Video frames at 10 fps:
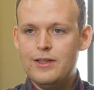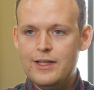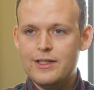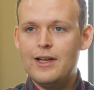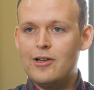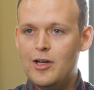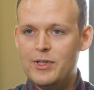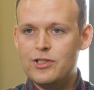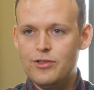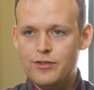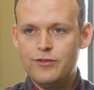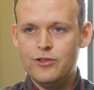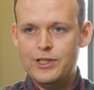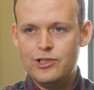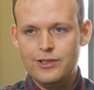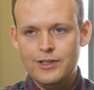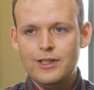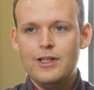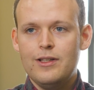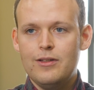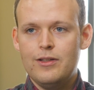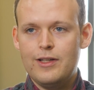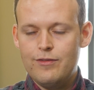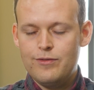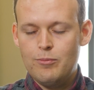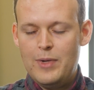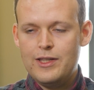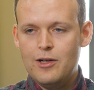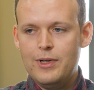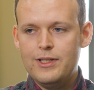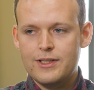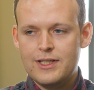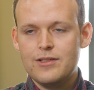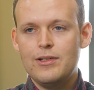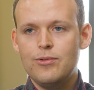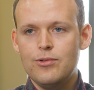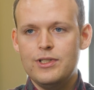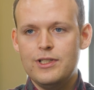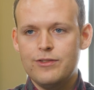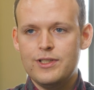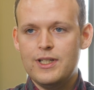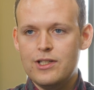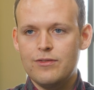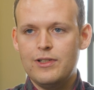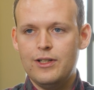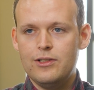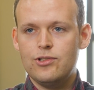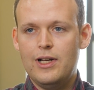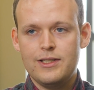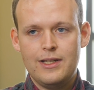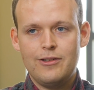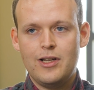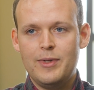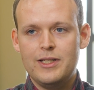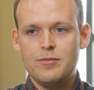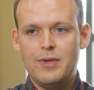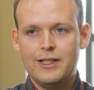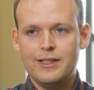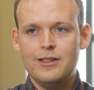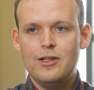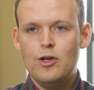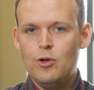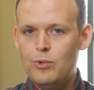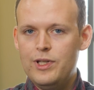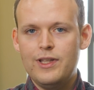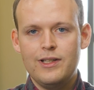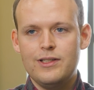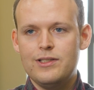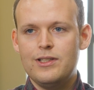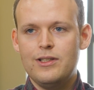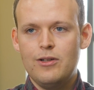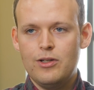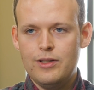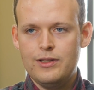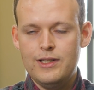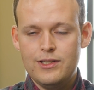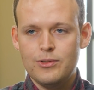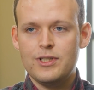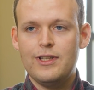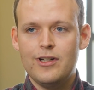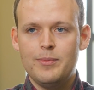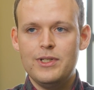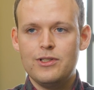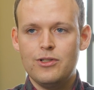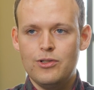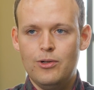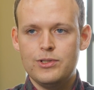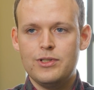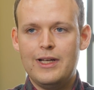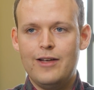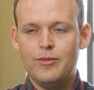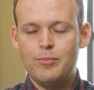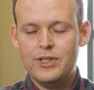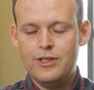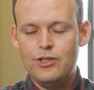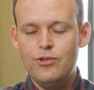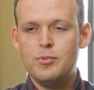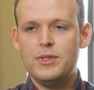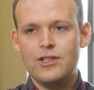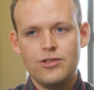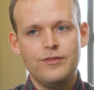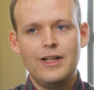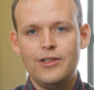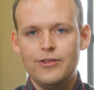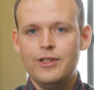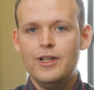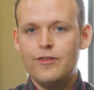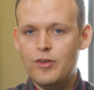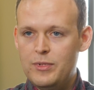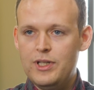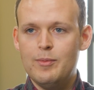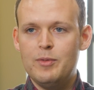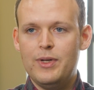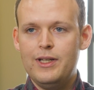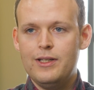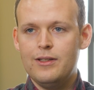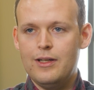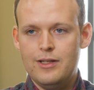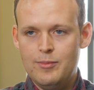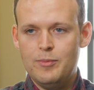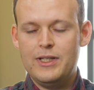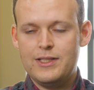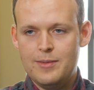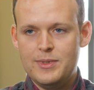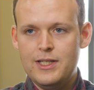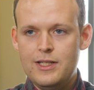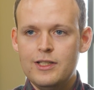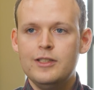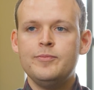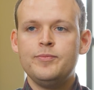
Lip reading: These are now coming to fruition. They've made their way successfully through the different stages of clinical trials and now coming into market. We think these sorts of therapies could also have a huge potential value for Niemann-Pick, Niemann-Pick type C,